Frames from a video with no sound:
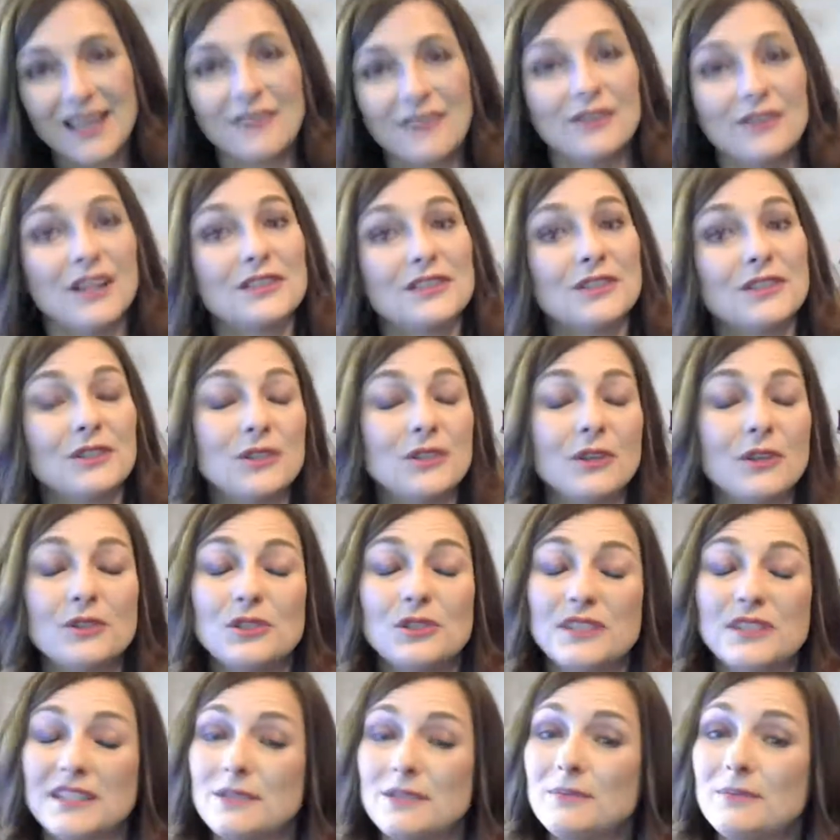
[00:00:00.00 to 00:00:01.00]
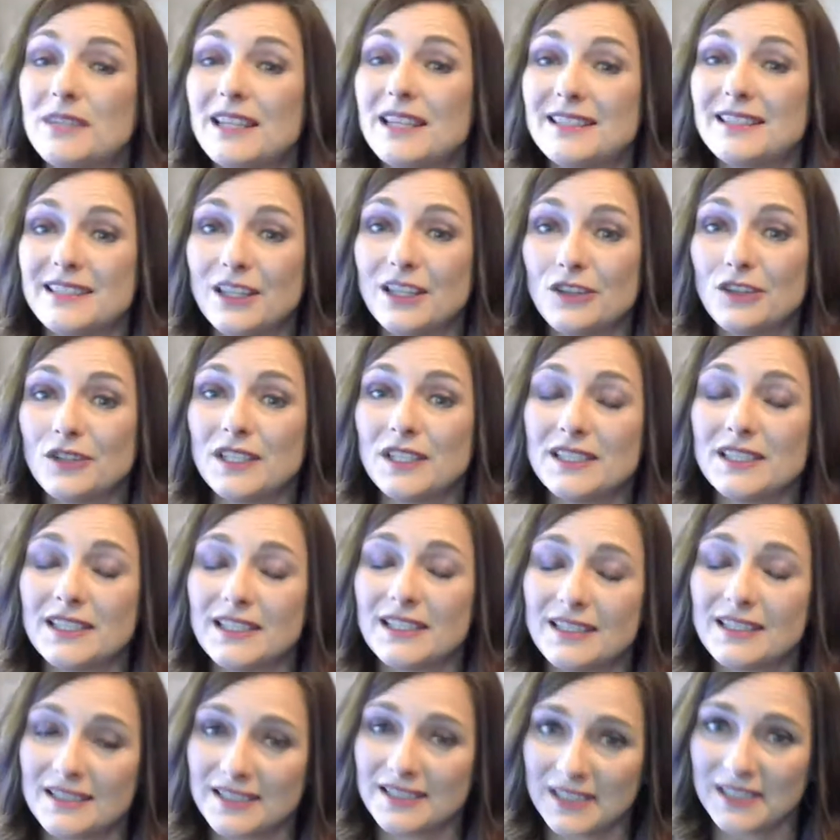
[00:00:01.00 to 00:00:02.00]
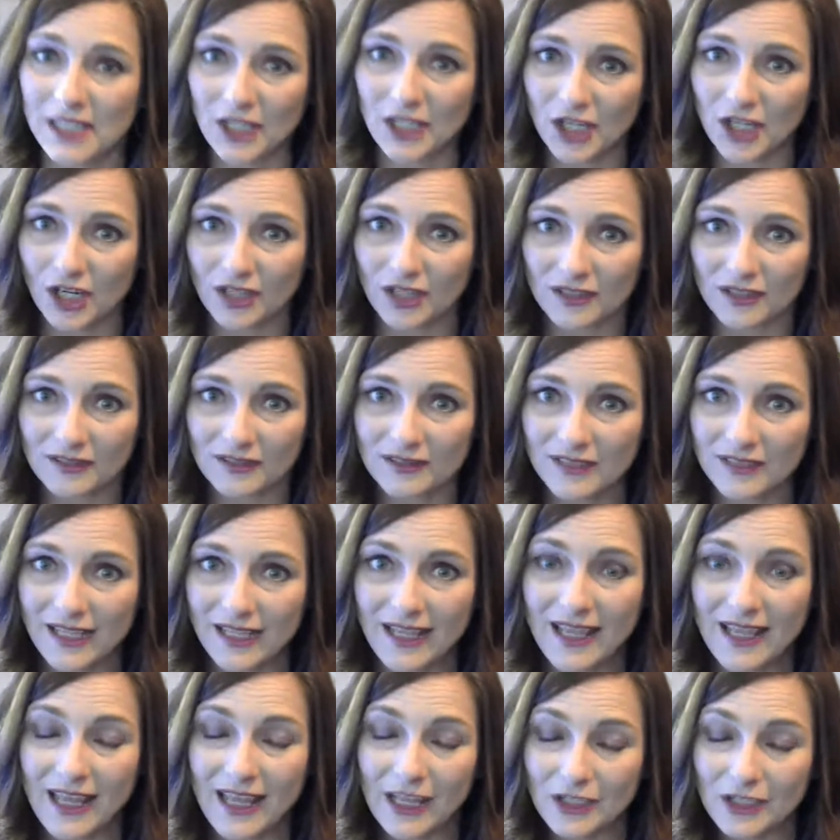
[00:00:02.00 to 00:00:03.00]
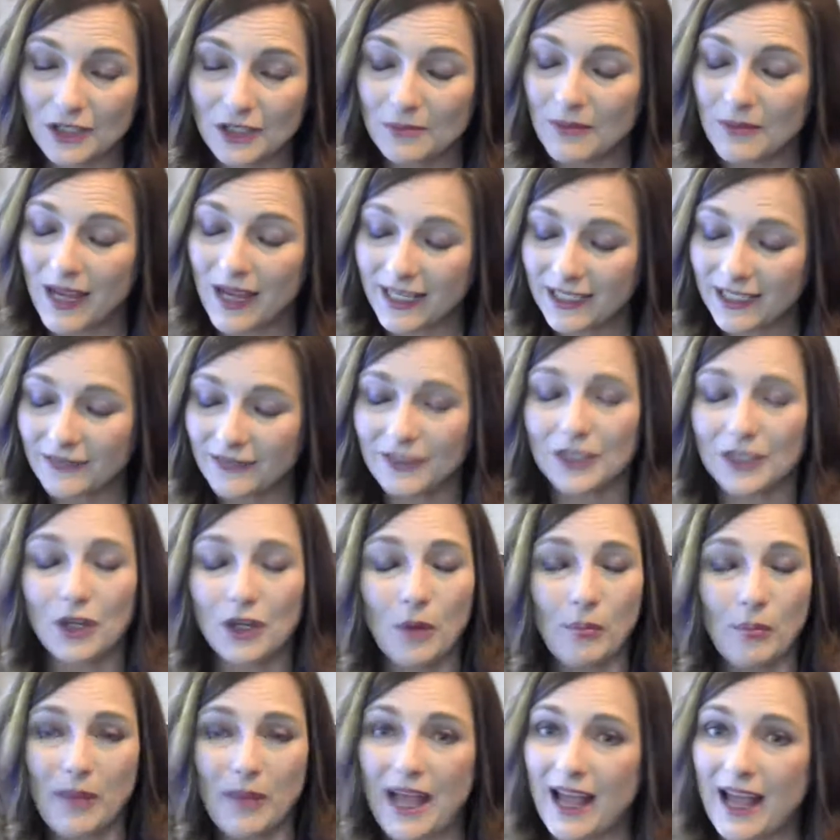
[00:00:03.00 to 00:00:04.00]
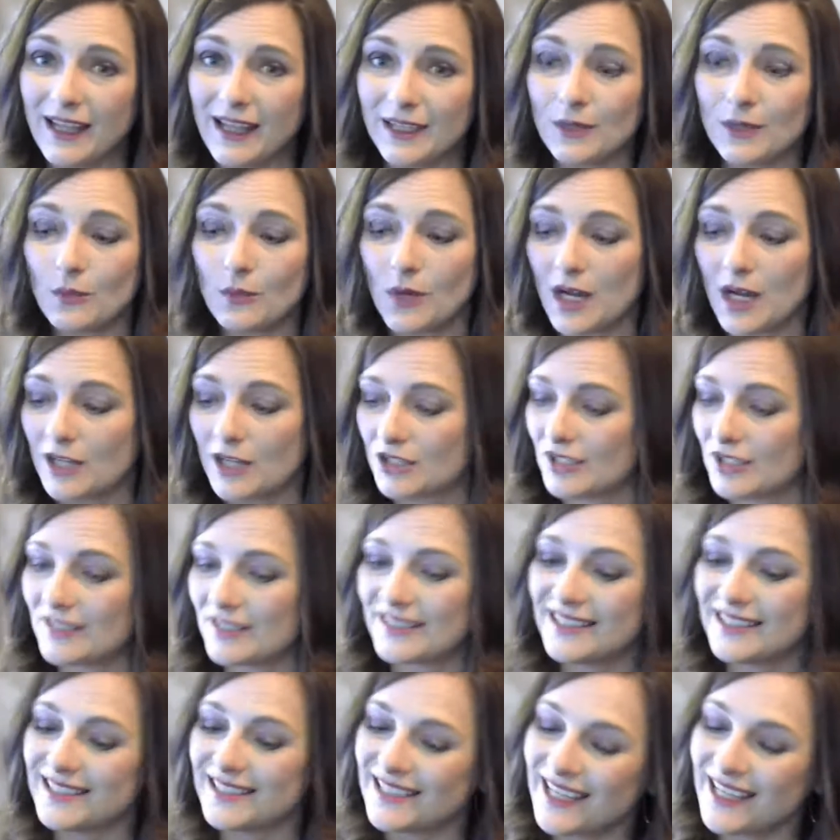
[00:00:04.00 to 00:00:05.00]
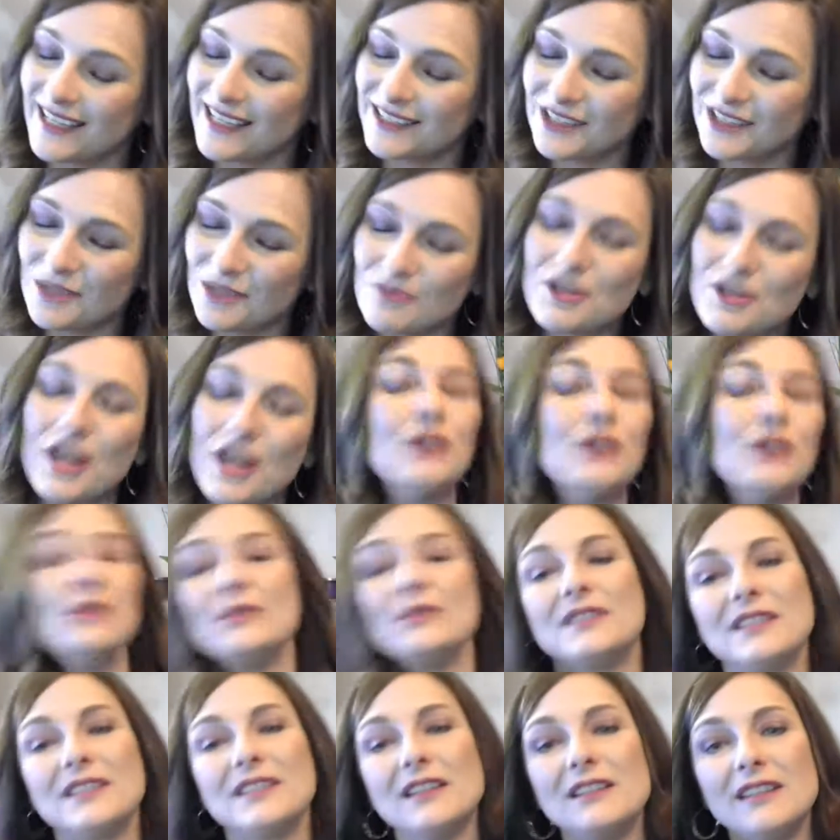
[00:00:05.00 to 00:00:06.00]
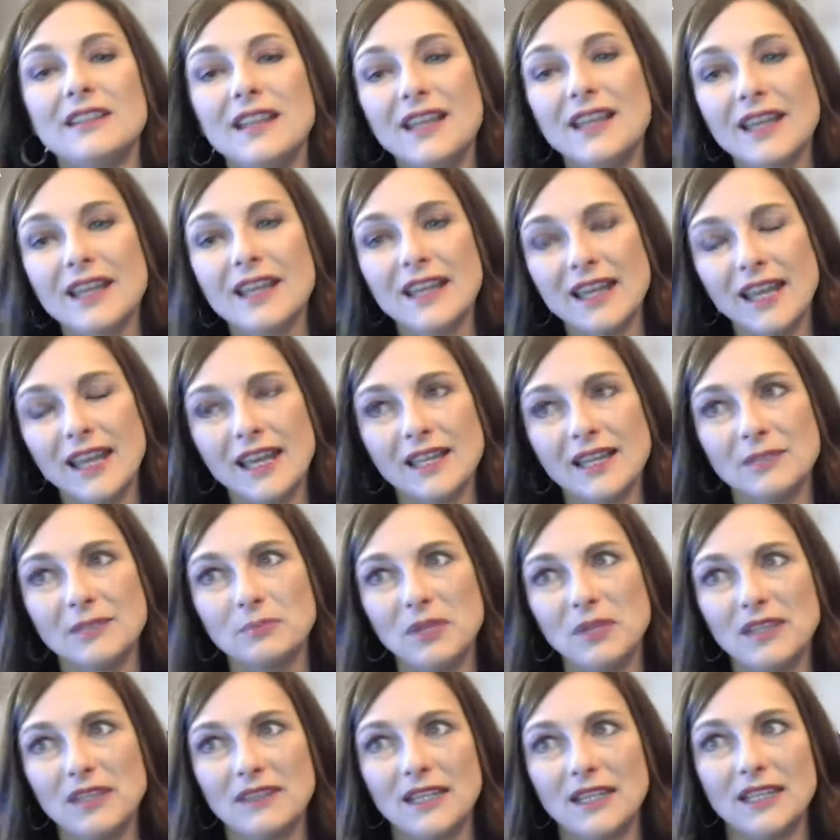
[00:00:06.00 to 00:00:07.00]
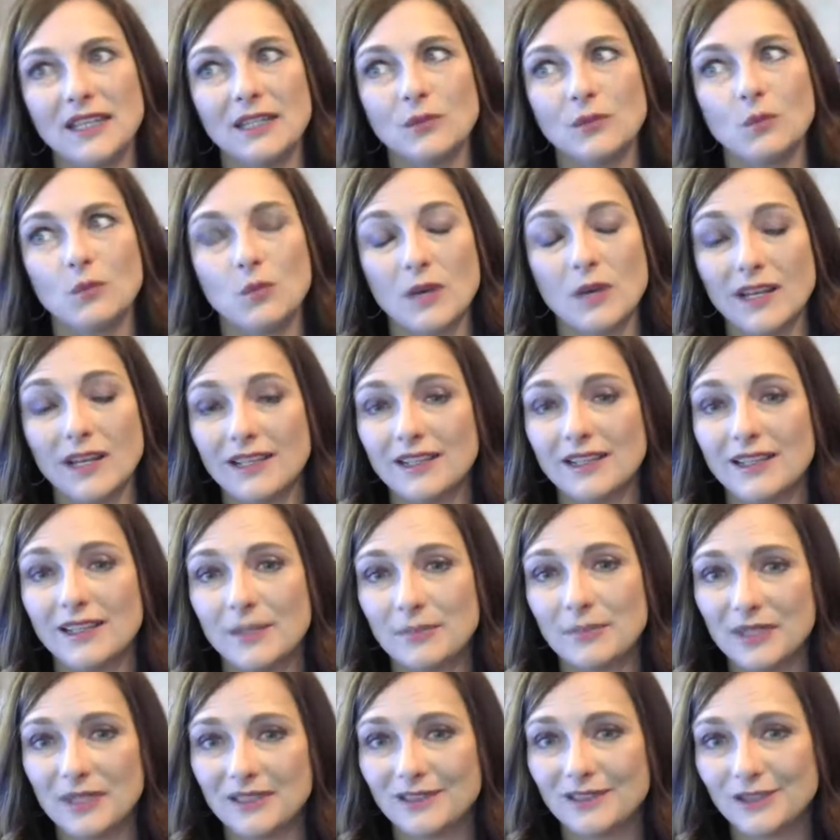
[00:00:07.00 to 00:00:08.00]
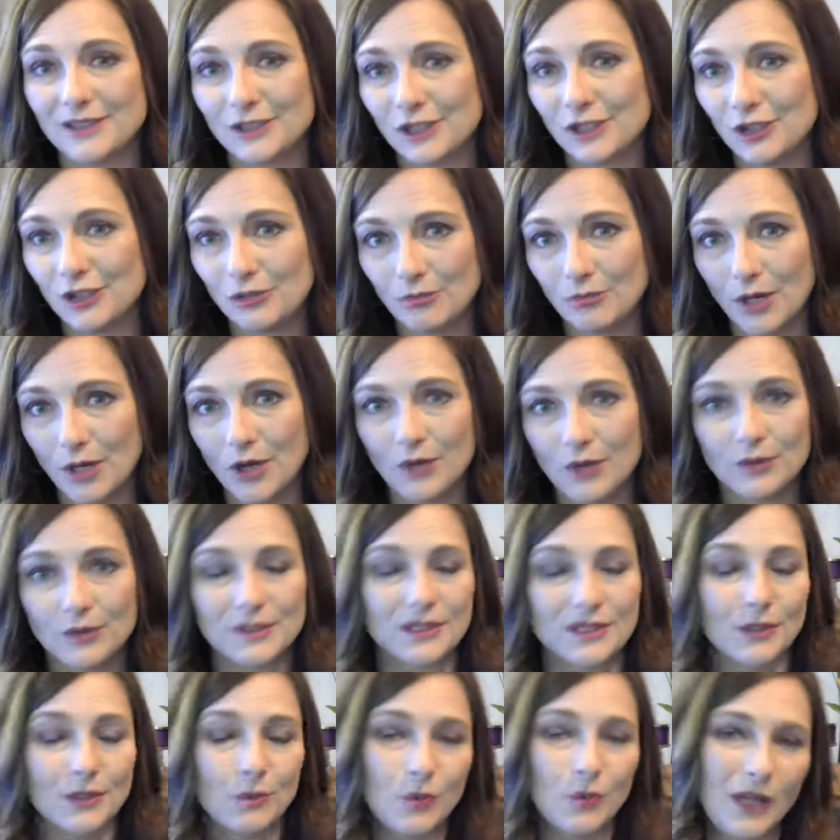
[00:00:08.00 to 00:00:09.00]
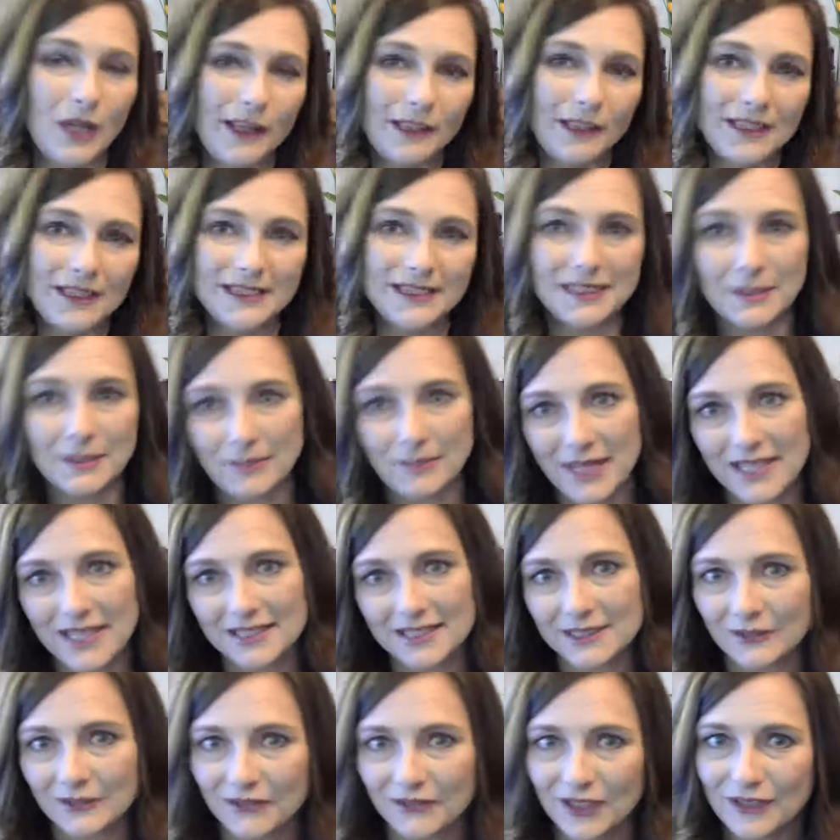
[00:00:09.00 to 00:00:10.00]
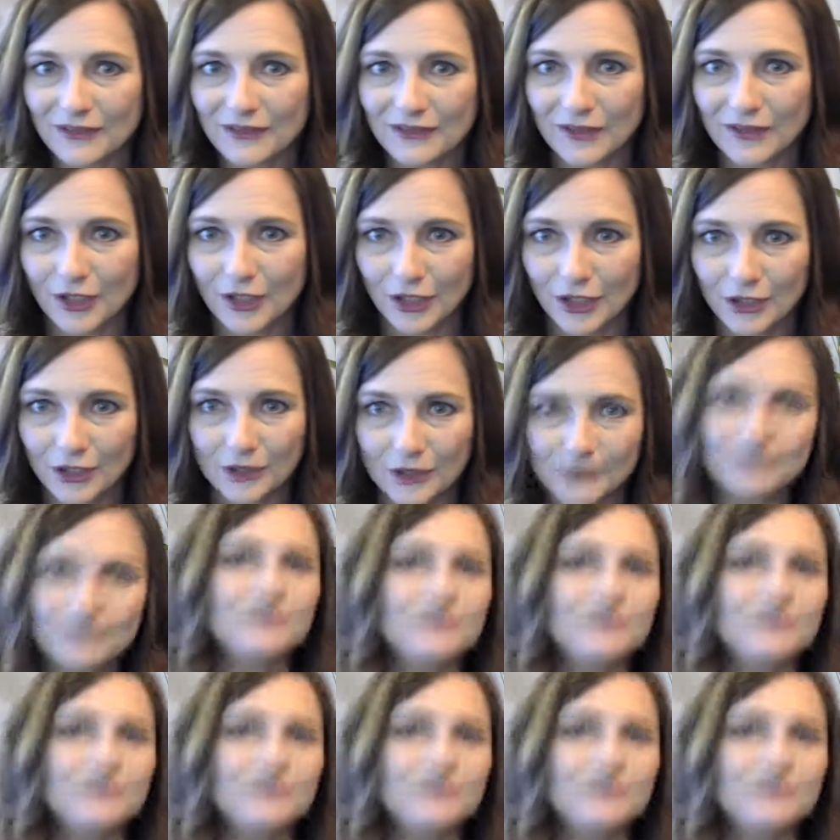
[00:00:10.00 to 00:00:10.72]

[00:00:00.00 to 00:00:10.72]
I've also told you some things that you need to consider. And you might even go back and watch this and take some notes and be thinking what appeals to you most and what is the best fit for you.